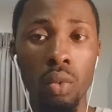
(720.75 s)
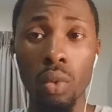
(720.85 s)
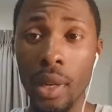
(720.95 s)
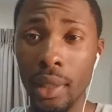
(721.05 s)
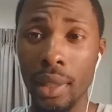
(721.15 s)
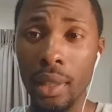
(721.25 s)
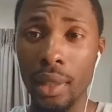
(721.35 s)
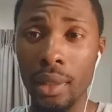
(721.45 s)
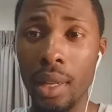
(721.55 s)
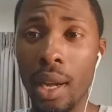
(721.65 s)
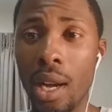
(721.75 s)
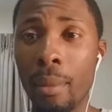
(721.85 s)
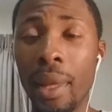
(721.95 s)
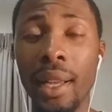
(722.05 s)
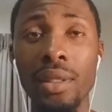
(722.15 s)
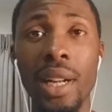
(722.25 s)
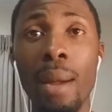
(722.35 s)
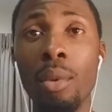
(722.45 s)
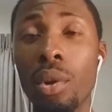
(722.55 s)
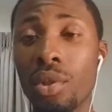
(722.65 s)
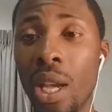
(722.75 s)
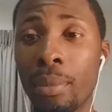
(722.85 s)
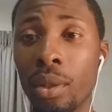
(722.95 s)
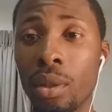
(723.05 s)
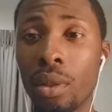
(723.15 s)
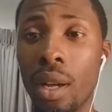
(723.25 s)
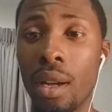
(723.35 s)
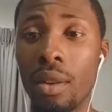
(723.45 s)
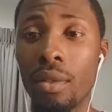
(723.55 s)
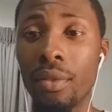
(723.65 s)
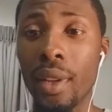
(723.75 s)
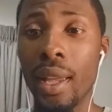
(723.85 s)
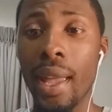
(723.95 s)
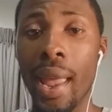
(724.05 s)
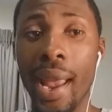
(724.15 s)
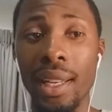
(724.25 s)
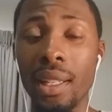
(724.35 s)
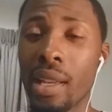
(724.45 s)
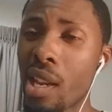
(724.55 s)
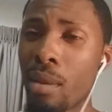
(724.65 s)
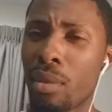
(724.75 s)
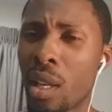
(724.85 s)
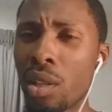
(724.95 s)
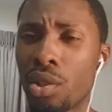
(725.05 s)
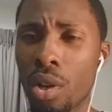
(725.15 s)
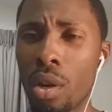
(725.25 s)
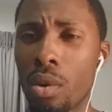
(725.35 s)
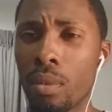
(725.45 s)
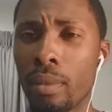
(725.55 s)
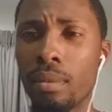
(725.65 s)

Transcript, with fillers: really good. Like I said, I'm real skeptical of any game they show,